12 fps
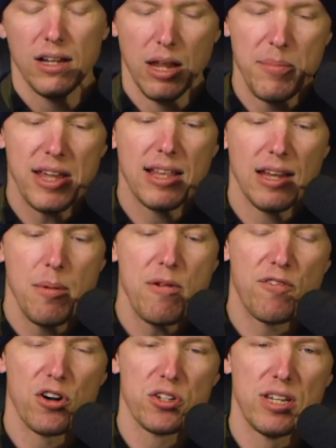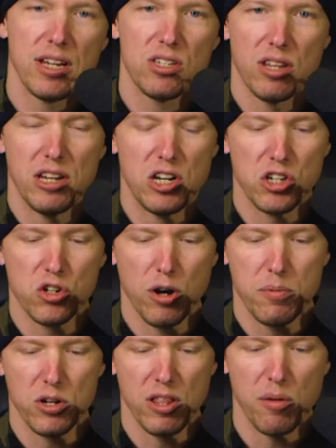Let me first get to the
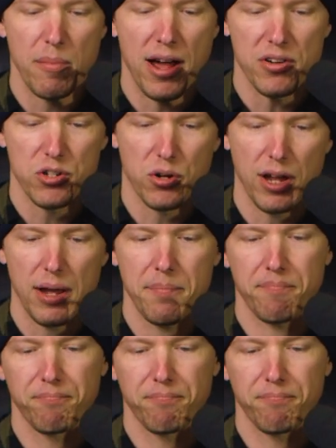description of the mouse, okay?